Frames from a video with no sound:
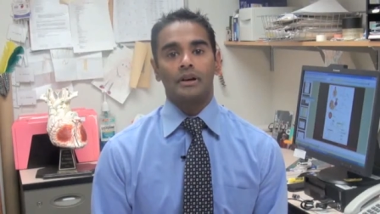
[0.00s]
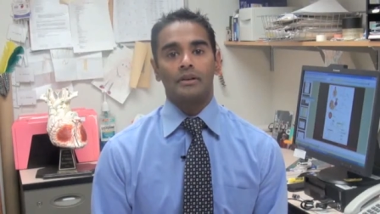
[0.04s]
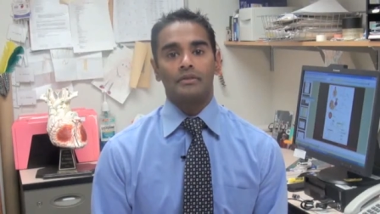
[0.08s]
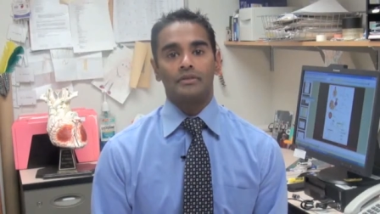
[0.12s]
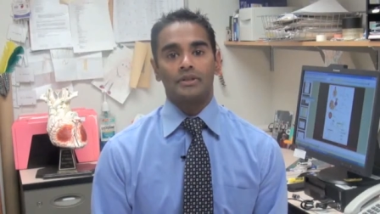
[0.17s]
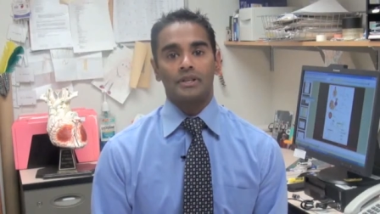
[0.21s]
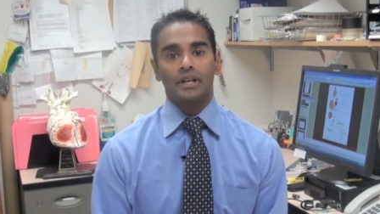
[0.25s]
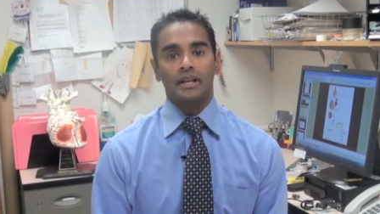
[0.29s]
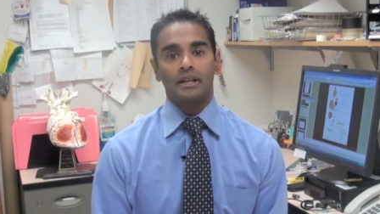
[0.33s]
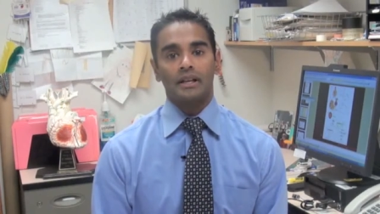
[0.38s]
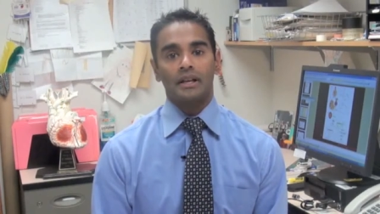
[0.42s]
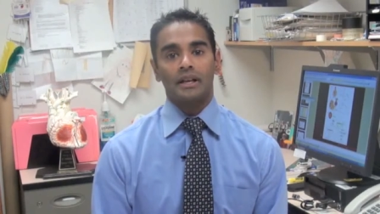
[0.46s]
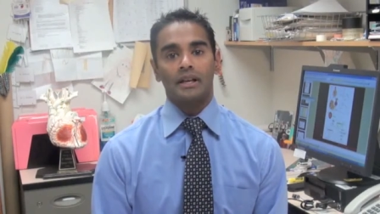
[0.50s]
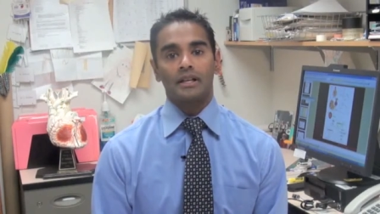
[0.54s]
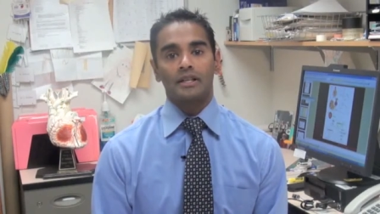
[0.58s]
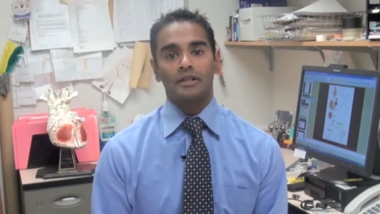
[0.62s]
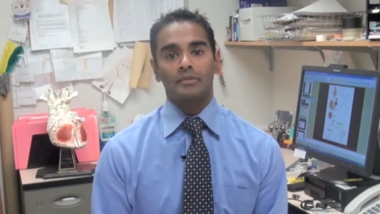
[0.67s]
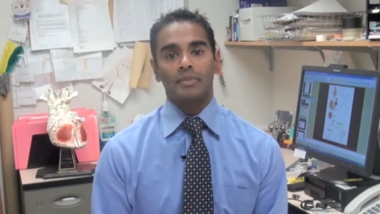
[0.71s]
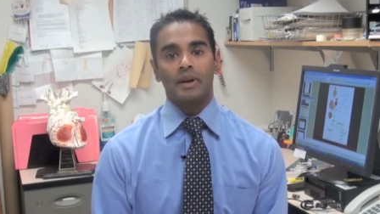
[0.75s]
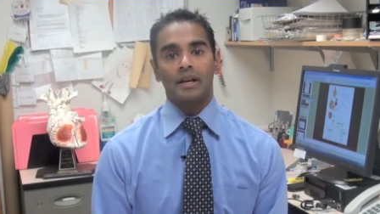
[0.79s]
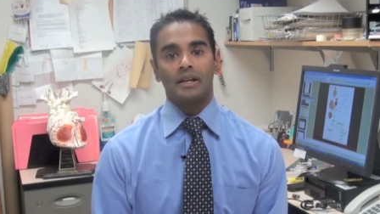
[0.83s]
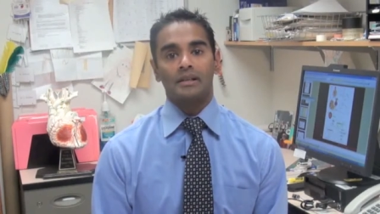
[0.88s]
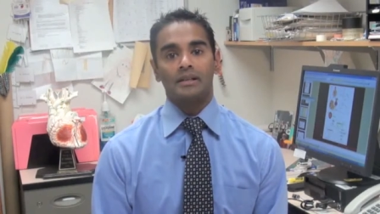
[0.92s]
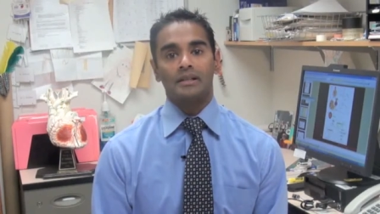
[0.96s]
of sudden
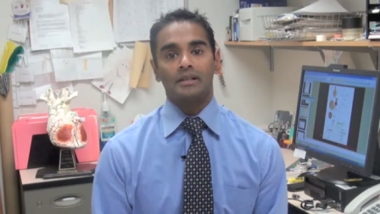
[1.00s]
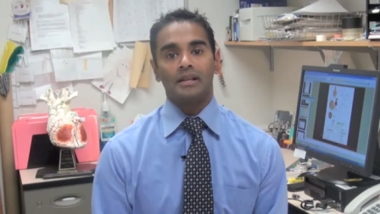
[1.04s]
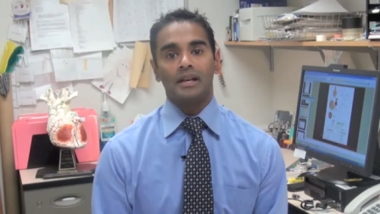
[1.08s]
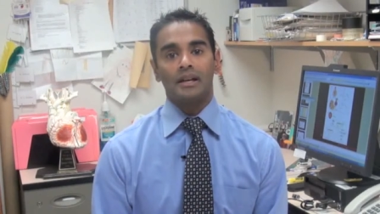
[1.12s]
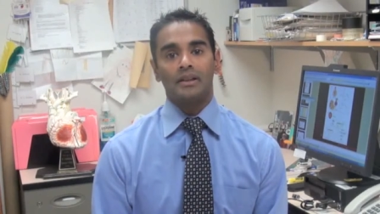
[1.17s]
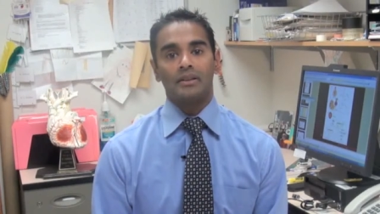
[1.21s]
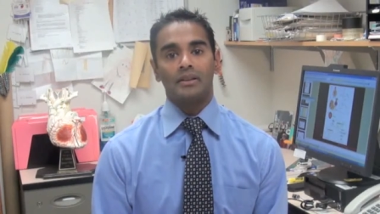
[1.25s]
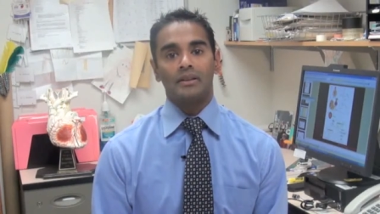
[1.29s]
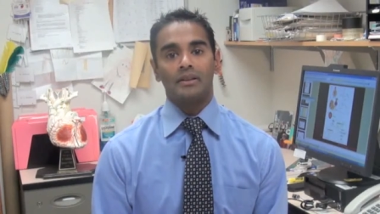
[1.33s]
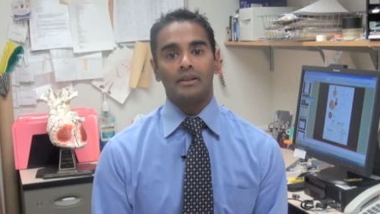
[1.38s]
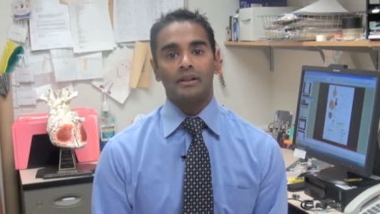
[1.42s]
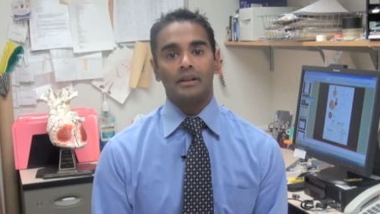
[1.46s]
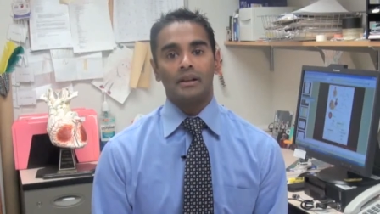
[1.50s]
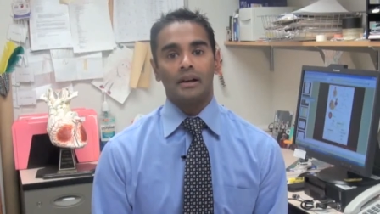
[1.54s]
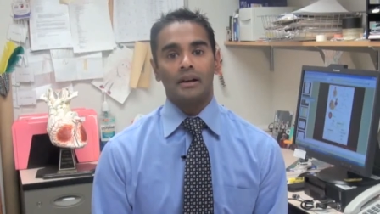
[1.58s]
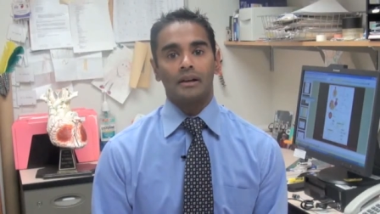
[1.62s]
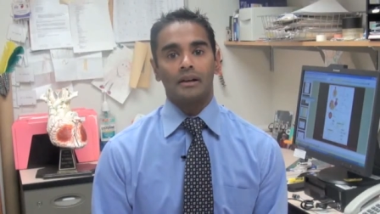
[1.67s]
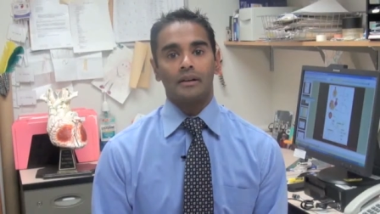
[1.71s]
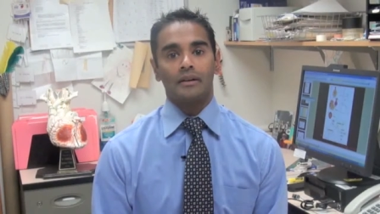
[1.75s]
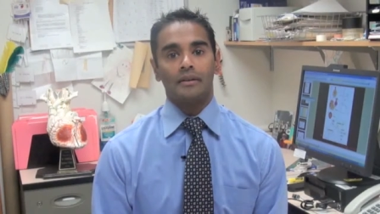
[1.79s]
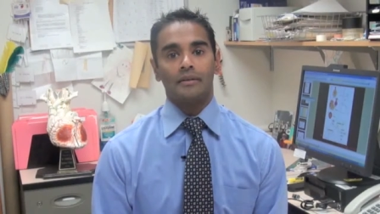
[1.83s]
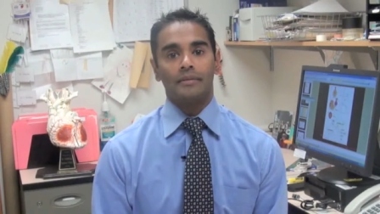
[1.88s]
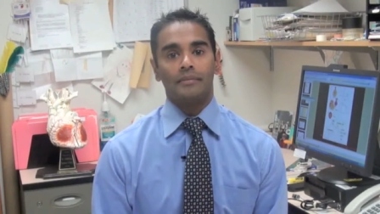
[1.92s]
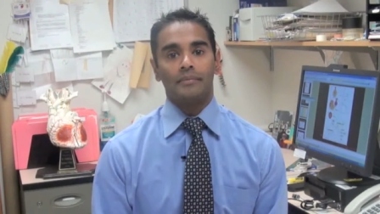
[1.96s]
unexpected death in the
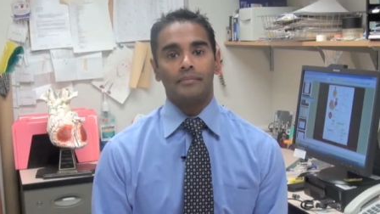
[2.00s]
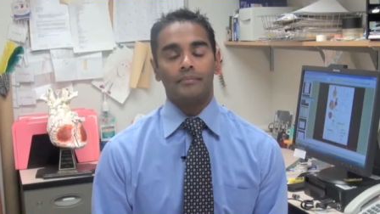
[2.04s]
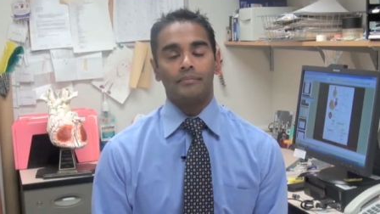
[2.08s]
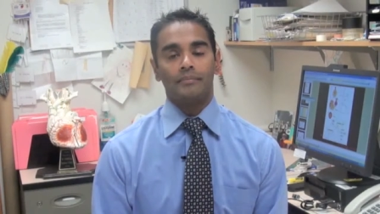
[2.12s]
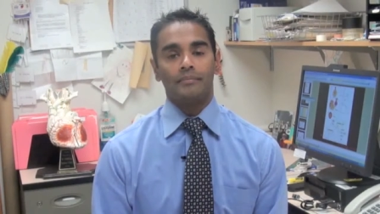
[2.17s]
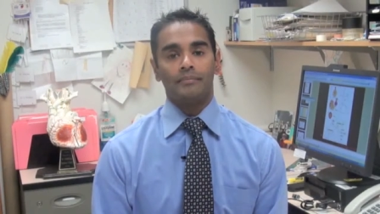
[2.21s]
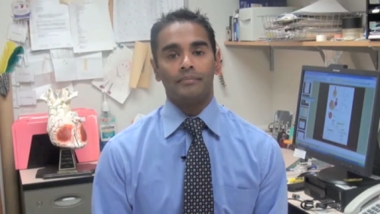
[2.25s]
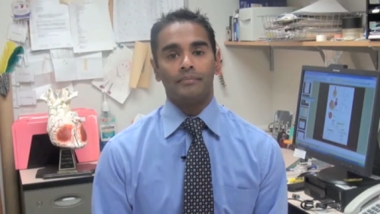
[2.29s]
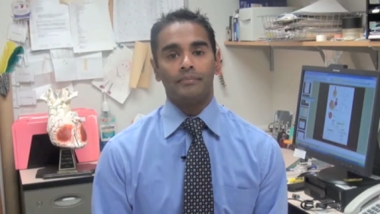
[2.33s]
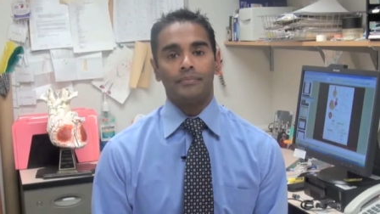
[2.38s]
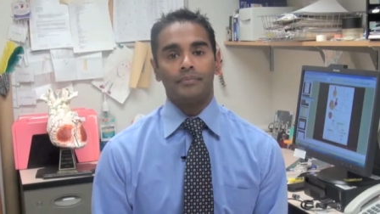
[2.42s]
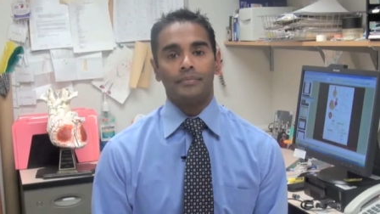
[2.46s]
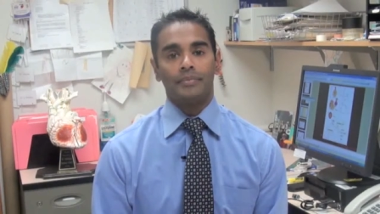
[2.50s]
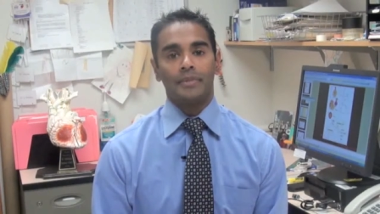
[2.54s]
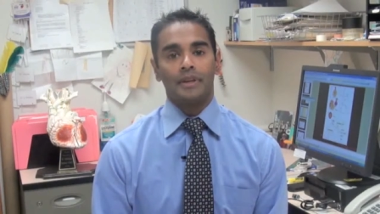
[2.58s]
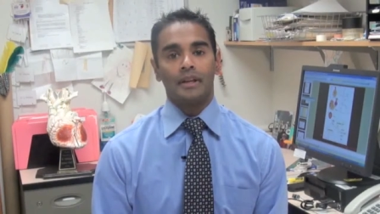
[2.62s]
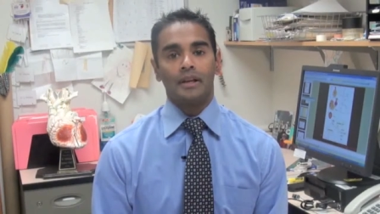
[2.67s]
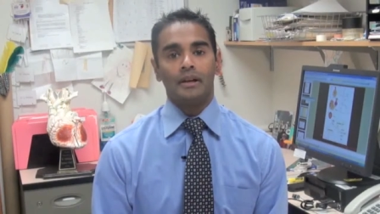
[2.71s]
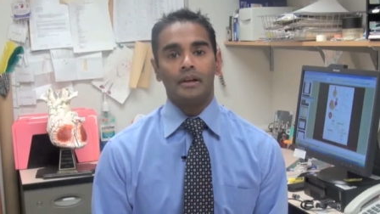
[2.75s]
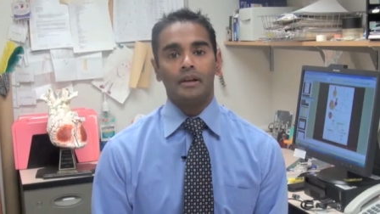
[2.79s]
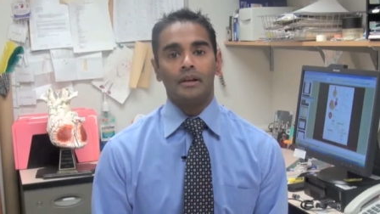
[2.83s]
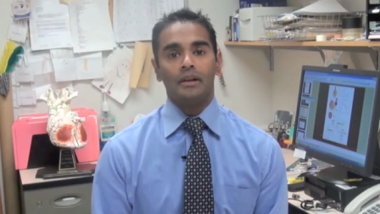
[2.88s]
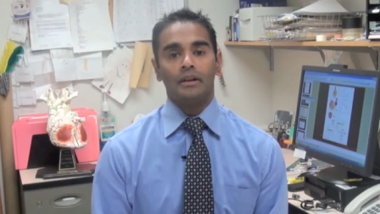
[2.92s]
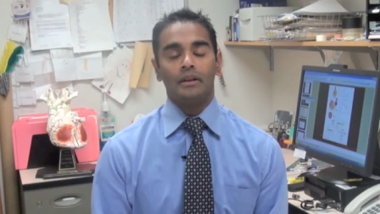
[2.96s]

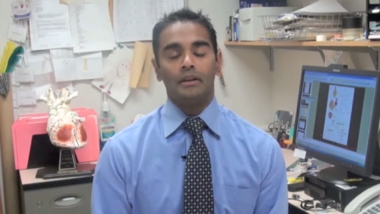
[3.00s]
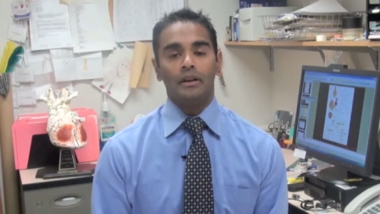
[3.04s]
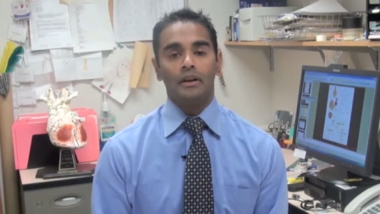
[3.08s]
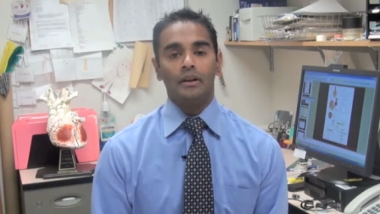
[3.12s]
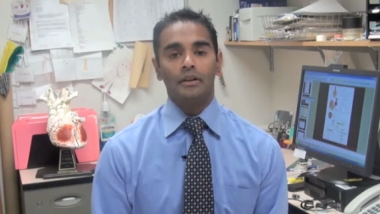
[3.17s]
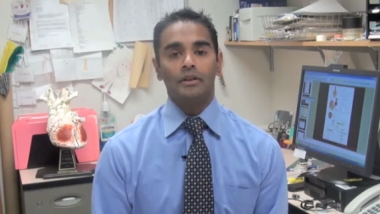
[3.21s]
young.